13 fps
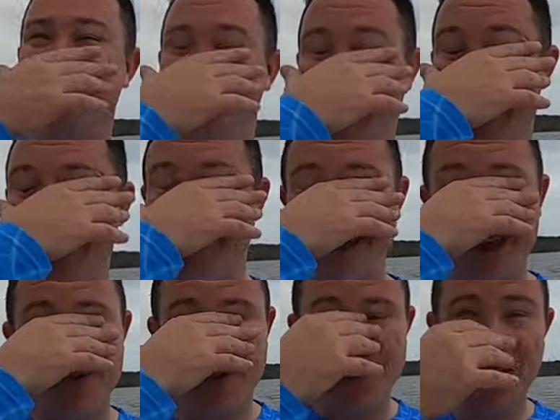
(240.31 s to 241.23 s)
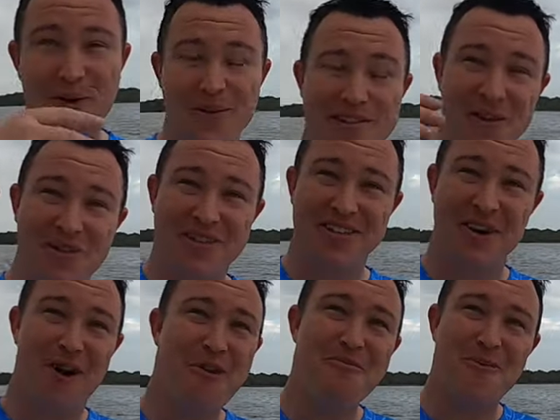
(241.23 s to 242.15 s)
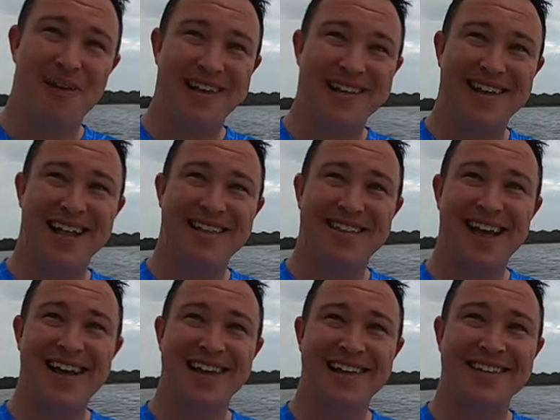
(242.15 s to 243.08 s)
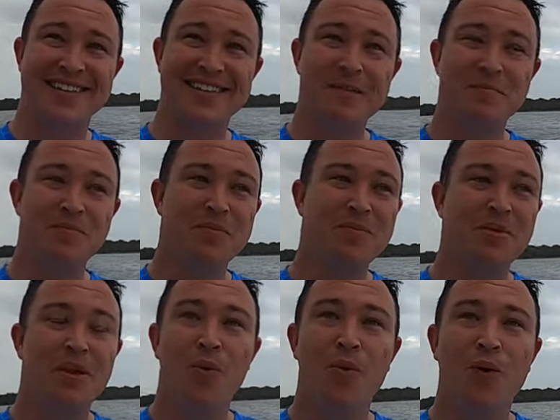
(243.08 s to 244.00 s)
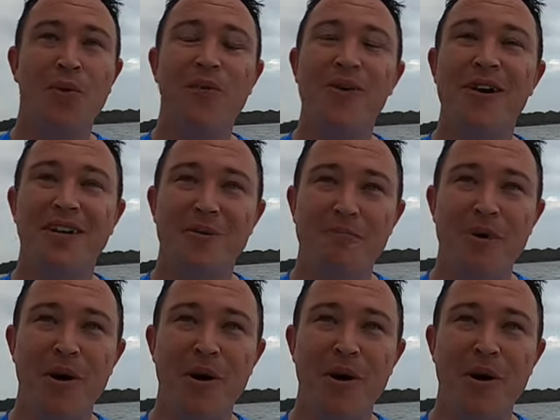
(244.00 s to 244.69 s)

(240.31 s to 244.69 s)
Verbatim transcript: it says battery level low. It's going to the home point in 10 seconds. Well, we're on a